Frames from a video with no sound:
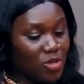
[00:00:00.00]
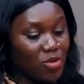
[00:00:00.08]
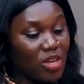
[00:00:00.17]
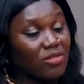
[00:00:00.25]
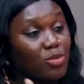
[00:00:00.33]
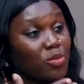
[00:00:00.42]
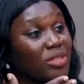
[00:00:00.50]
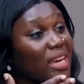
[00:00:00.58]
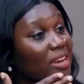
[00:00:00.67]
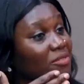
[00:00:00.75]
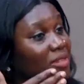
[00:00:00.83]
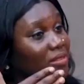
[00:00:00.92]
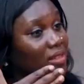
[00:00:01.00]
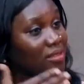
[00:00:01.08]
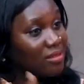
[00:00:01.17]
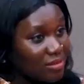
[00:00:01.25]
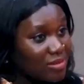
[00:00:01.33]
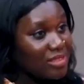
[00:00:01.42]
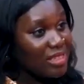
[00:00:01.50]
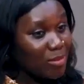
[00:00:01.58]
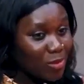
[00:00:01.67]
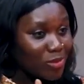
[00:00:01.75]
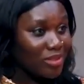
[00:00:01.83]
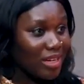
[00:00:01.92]
So you have to put everything
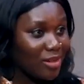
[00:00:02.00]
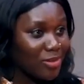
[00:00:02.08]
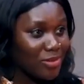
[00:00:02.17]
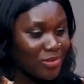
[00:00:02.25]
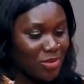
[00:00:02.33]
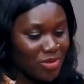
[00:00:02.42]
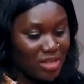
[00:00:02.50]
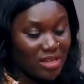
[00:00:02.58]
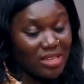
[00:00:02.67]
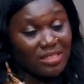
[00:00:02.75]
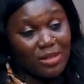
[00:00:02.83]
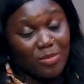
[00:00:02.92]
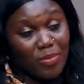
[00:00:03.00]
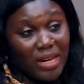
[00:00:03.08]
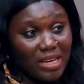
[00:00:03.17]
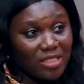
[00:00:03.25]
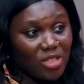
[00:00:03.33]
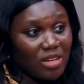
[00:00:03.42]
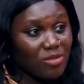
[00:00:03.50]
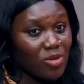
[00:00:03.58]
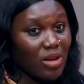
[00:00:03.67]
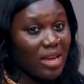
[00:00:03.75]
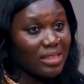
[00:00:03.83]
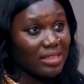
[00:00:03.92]
table down. Okay. In the plan, you have
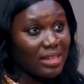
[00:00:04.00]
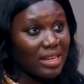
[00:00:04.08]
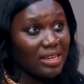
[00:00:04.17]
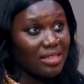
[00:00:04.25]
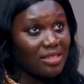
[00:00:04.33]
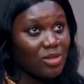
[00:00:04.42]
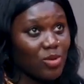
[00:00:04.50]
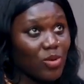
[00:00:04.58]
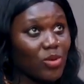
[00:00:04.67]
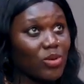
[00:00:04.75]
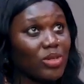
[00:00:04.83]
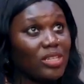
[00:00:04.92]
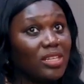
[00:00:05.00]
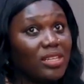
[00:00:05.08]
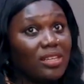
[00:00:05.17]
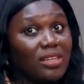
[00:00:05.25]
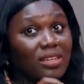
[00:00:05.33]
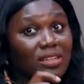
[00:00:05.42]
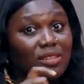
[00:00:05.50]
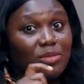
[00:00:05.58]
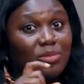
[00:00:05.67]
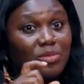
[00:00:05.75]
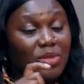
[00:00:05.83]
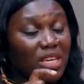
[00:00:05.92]
to analyze or
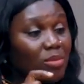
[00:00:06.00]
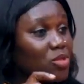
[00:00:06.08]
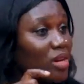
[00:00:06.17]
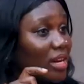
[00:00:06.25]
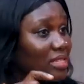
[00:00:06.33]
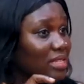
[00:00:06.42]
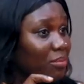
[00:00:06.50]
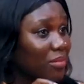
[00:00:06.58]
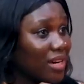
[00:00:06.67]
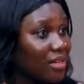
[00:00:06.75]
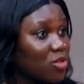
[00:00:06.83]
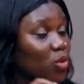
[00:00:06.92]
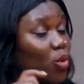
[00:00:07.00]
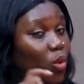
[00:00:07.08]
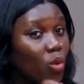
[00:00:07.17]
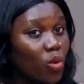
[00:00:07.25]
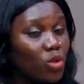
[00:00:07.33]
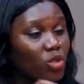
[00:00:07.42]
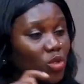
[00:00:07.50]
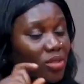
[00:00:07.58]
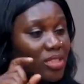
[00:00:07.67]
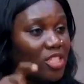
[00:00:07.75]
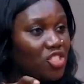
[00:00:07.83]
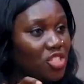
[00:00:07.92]
be able to itemize who your
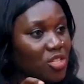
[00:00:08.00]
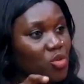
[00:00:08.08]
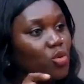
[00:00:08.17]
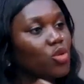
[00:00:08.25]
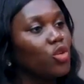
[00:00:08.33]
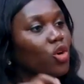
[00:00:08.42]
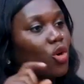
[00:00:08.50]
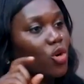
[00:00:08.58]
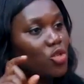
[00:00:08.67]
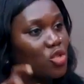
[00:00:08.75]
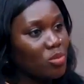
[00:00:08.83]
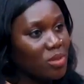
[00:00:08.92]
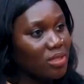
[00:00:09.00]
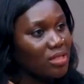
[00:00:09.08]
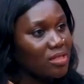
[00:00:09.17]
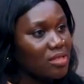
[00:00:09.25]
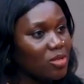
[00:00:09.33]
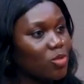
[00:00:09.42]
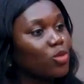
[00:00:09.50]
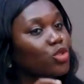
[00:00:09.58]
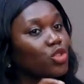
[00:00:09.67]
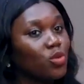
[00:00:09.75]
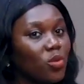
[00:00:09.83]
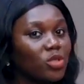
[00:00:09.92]
niche is, who your customer is, who
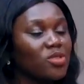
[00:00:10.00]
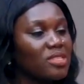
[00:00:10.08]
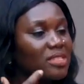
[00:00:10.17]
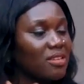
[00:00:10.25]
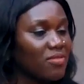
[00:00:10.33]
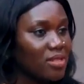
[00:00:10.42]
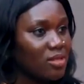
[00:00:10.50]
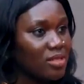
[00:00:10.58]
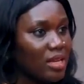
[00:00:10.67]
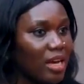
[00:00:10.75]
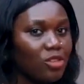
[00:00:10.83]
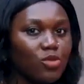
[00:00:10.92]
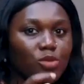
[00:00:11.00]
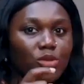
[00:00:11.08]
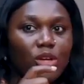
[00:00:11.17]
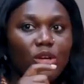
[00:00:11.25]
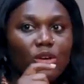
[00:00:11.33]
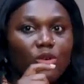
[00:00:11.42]
do you want to service. Are you